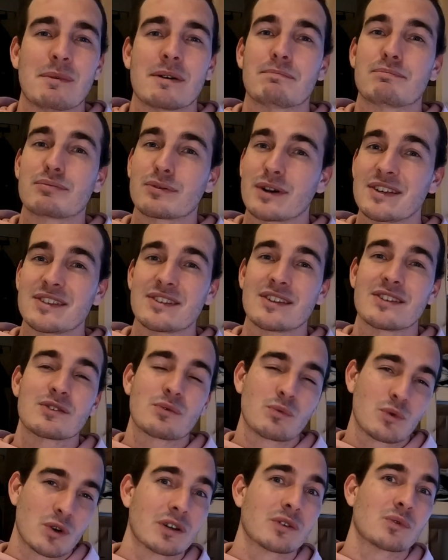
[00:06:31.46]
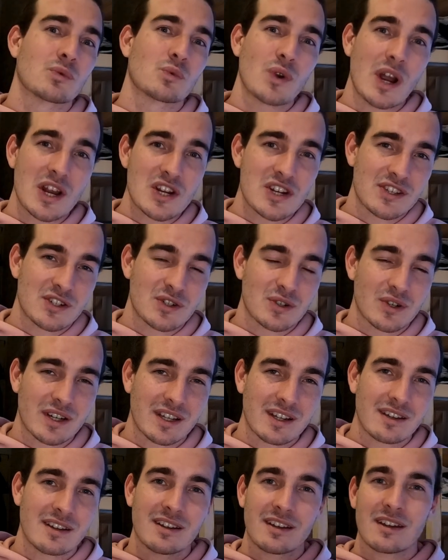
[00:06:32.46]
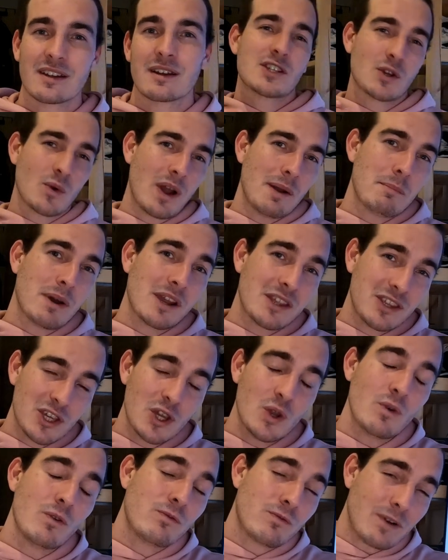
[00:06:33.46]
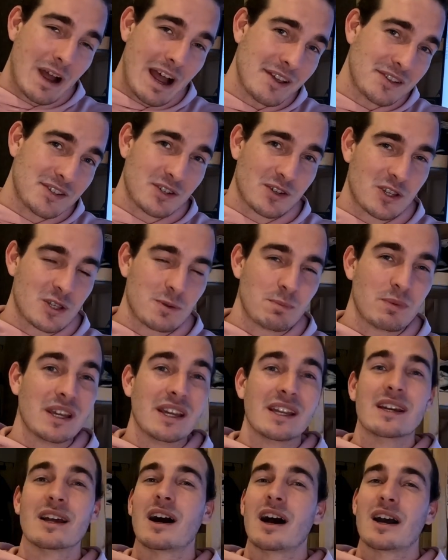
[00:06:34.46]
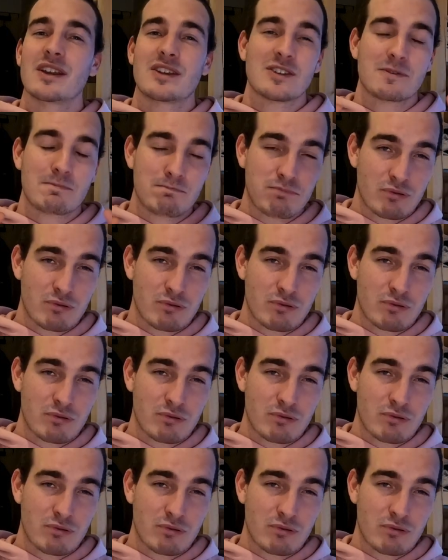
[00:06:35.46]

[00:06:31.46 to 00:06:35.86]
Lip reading: and my presses weren't registering. So at my new faster speed, I just